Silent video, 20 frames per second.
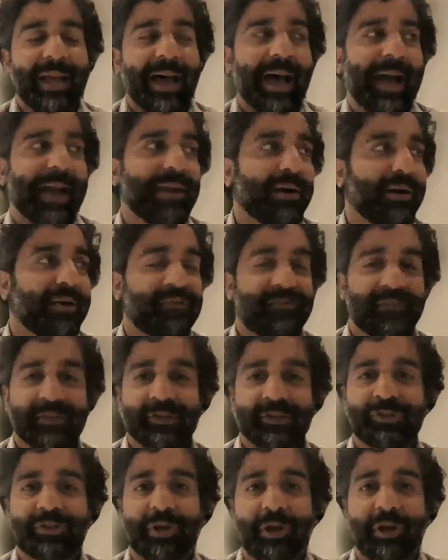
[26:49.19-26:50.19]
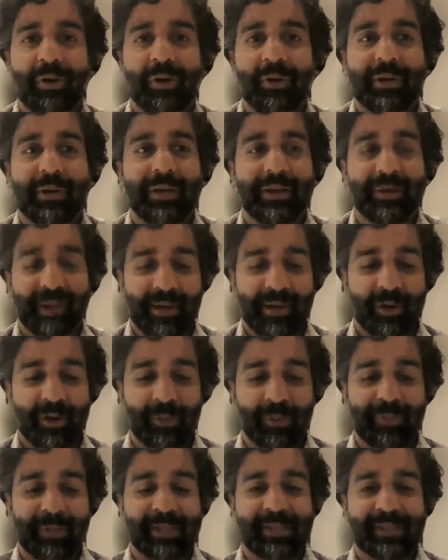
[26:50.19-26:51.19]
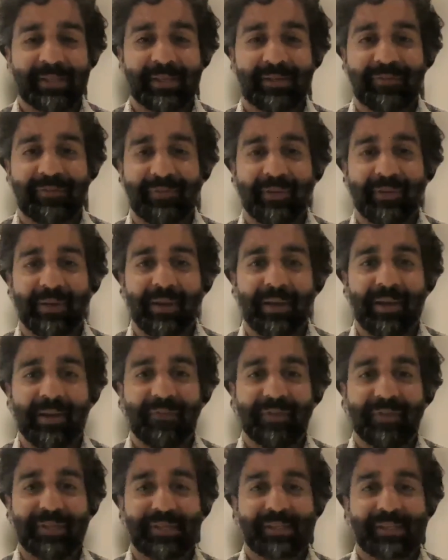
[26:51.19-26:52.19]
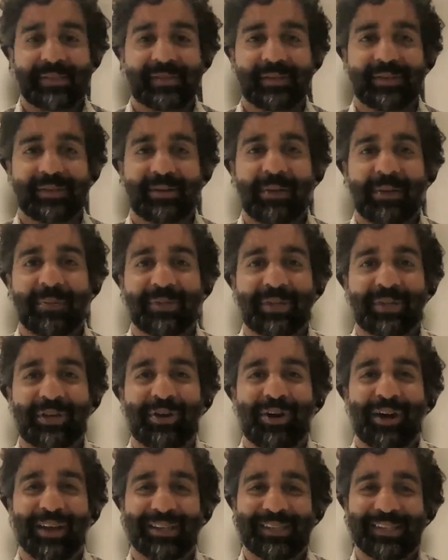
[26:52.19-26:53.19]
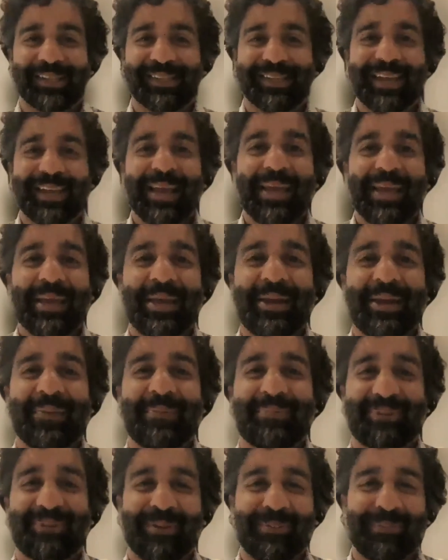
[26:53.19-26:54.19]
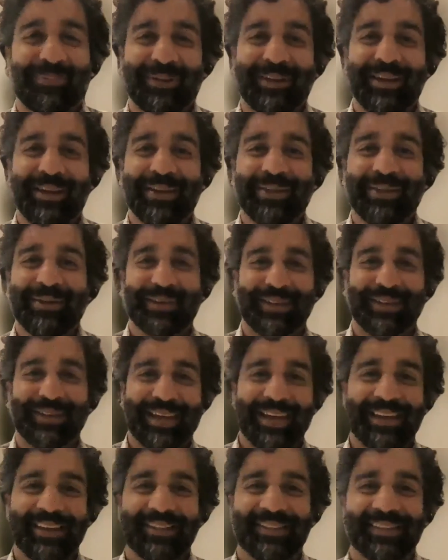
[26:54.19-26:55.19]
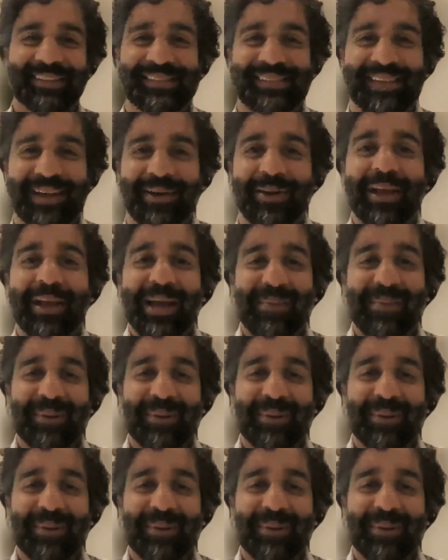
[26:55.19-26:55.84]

I often joke, I hope this, if this comes across as inappropriate, you can edit this out.